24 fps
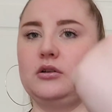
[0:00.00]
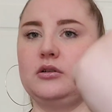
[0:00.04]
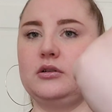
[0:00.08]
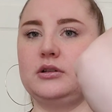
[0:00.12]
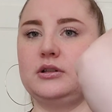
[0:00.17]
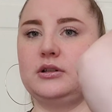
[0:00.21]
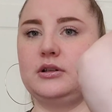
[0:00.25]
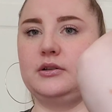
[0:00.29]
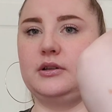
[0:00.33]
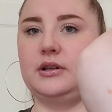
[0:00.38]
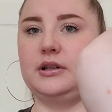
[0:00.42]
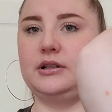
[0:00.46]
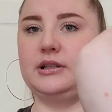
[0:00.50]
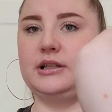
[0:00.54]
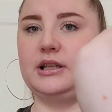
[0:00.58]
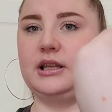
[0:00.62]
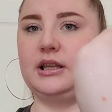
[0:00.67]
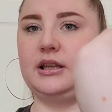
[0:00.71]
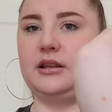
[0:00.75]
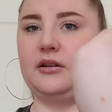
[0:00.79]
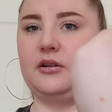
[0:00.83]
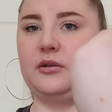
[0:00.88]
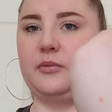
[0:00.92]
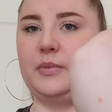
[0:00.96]
So there's a
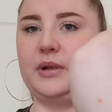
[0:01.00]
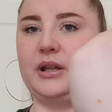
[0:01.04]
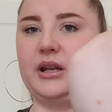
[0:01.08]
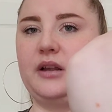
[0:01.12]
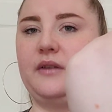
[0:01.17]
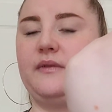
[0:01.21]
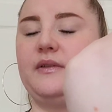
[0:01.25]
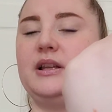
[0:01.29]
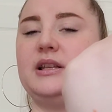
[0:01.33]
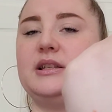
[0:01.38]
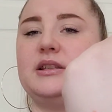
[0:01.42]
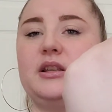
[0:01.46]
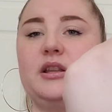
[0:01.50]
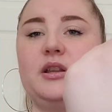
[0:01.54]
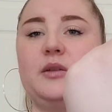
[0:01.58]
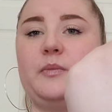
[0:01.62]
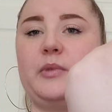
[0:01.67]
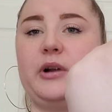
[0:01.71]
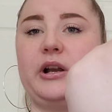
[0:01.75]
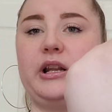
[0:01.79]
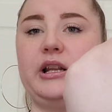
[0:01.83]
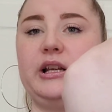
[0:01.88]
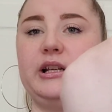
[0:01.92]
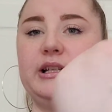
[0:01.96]
little bit of it. So the
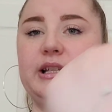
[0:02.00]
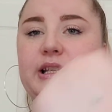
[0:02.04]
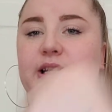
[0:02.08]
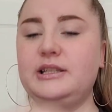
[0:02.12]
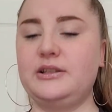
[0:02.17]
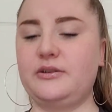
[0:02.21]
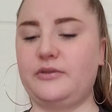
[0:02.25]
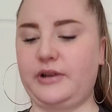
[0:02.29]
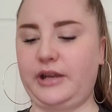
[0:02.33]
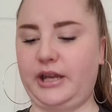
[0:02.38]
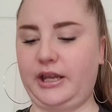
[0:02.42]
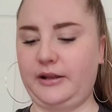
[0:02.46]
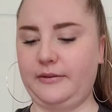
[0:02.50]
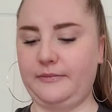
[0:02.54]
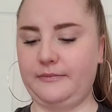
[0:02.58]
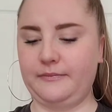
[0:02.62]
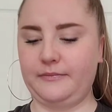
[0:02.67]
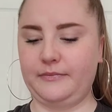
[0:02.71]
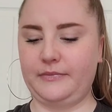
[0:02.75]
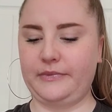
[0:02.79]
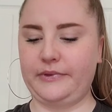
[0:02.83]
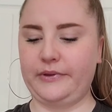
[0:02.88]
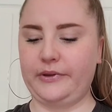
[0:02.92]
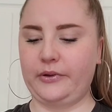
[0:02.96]
product is green
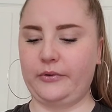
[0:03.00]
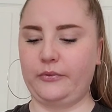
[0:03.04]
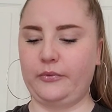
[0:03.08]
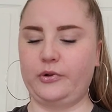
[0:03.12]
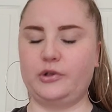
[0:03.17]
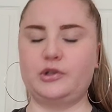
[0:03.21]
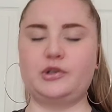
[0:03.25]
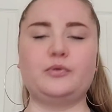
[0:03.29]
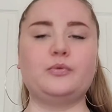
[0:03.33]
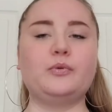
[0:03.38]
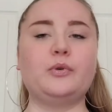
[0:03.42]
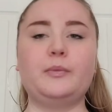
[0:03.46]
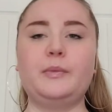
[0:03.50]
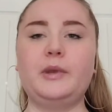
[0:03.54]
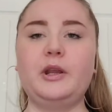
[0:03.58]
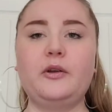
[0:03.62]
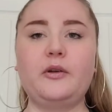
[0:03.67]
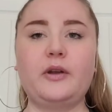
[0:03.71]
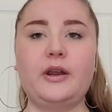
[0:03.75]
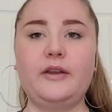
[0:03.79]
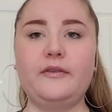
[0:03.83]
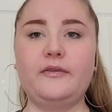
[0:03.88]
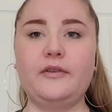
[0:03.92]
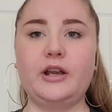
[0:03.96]
which will be
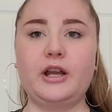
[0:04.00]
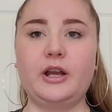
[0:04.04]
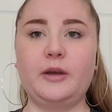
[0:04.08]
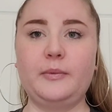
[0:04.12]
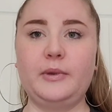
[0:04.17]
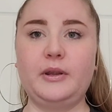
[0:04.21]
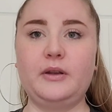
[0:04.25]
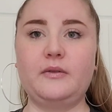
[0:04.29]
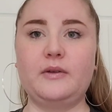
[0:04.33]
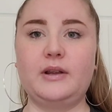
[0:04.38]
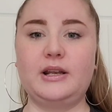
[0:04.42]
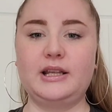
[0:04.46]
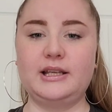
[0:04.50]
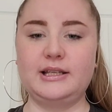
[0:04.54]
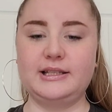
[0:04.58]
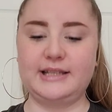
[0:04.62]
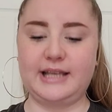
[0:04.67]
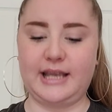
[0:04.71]
great for helping redness.